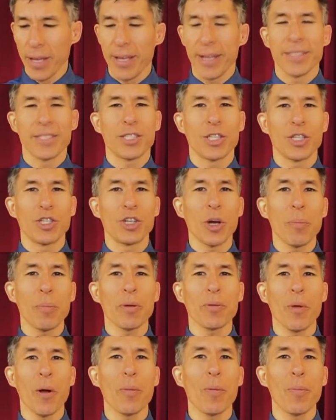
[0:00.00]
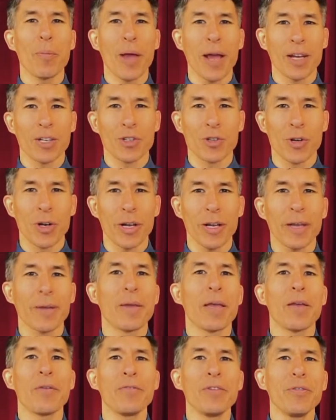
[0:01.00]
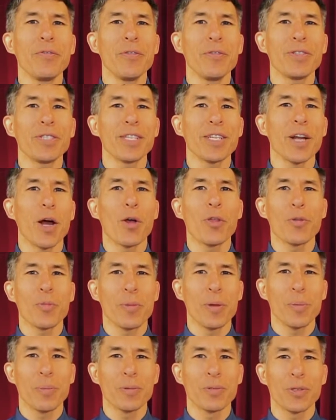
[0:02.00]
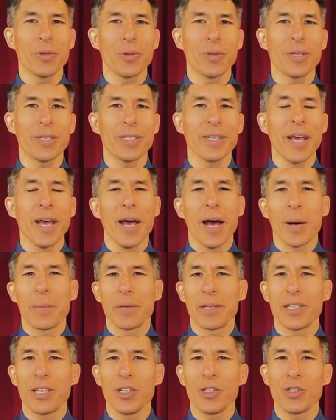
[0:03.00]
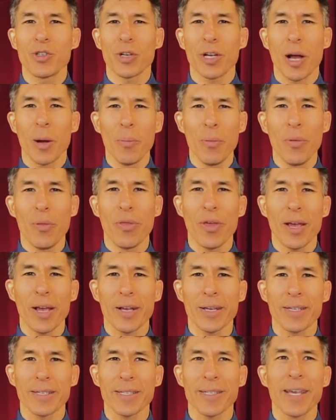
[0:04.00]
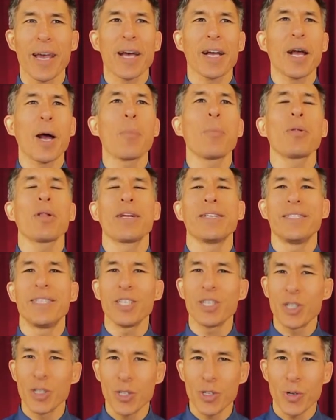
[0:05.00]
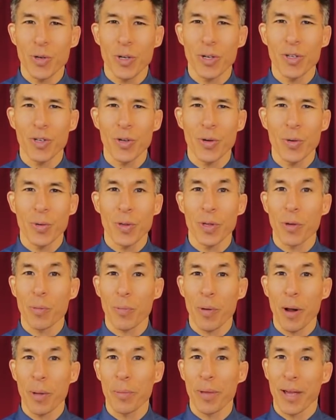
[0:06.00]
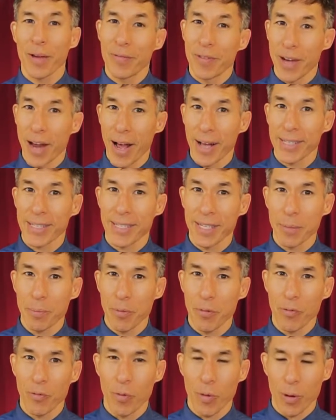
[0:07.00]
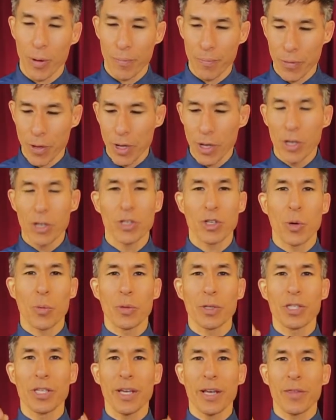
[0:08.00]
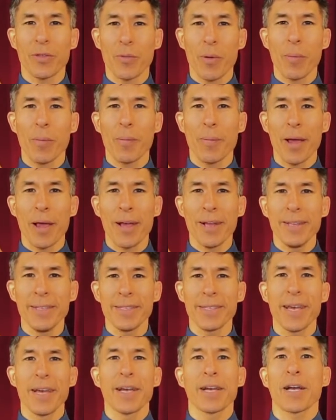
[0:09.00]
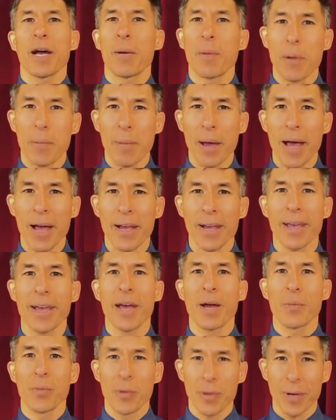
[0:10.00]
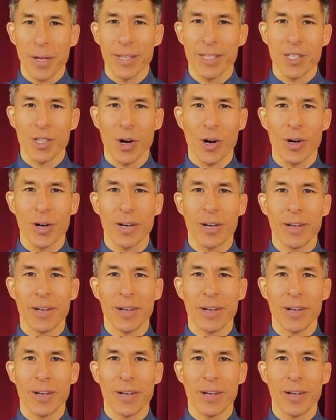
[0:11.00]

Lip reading: It's the jumping rubber band trick. Even if you've seen other people do this, I'm gonna teach you a couple things, a couple additions you can do that you probably have not seen before. So once you get the rubber bands, come on back and we'll get started.